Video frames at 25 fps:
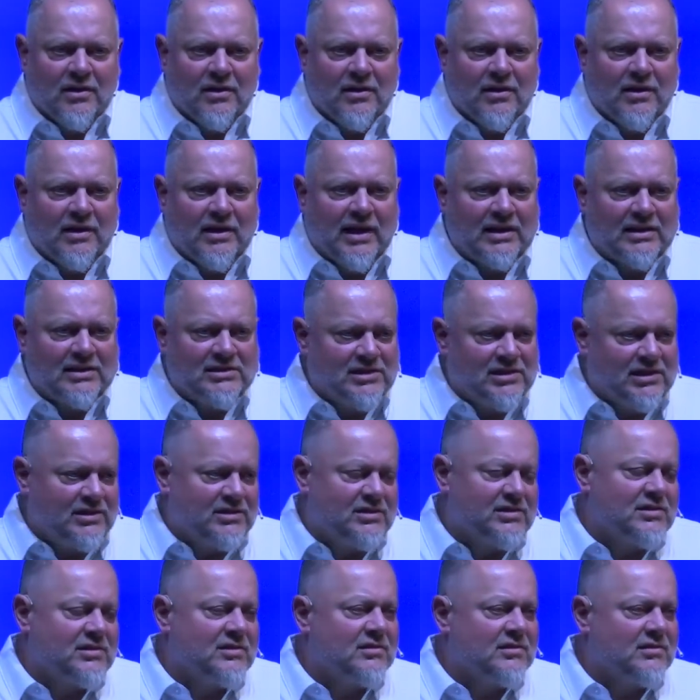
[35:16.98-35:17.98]
God
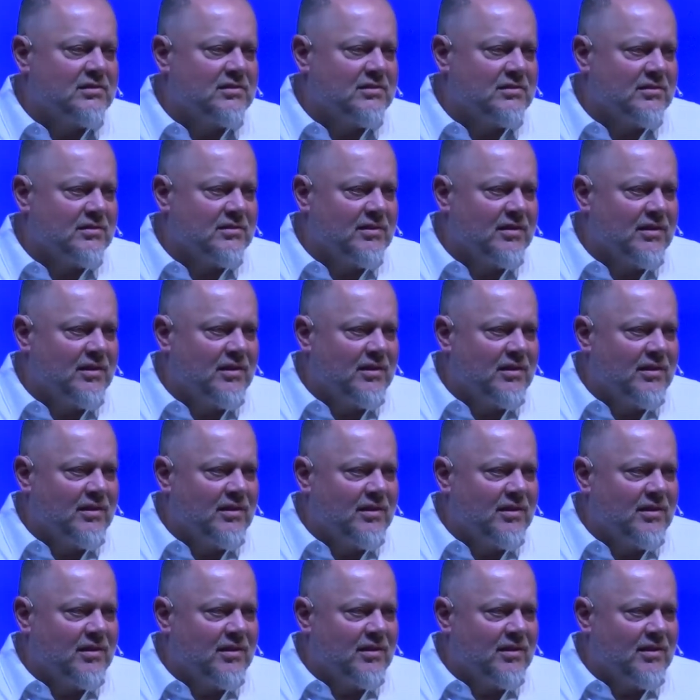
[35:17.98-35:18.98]
says,
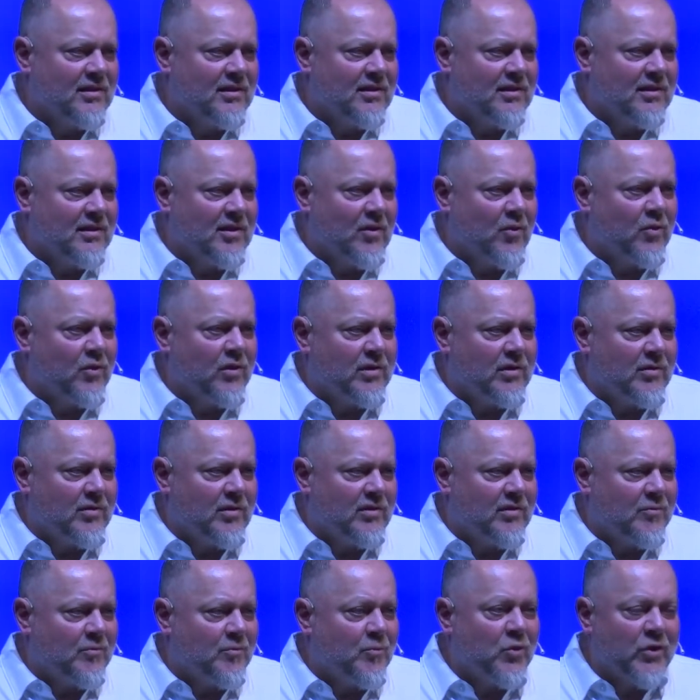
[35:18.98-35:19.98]
I want to
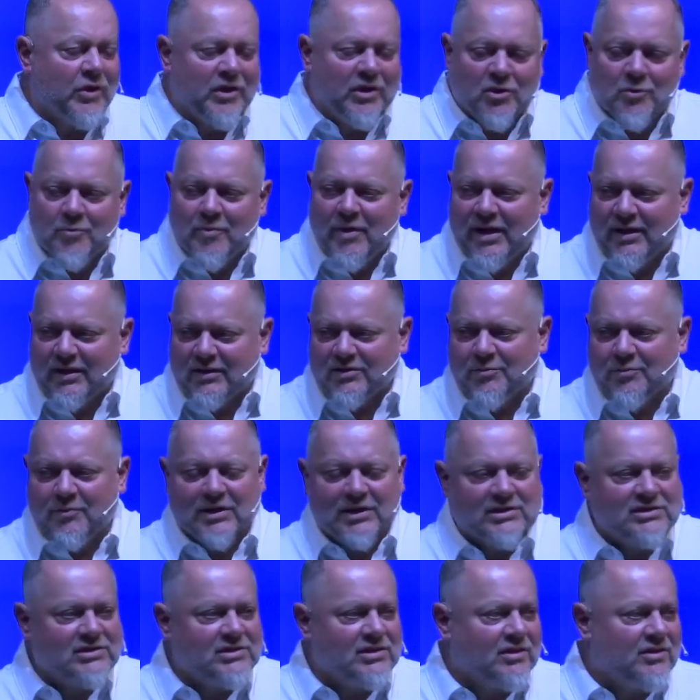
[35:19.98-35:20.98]
bring you back to
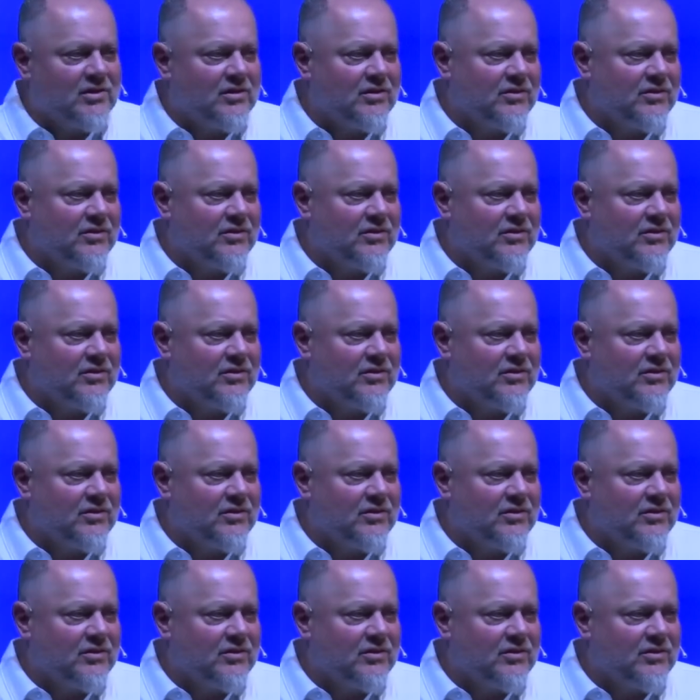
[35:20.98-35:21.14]
myself.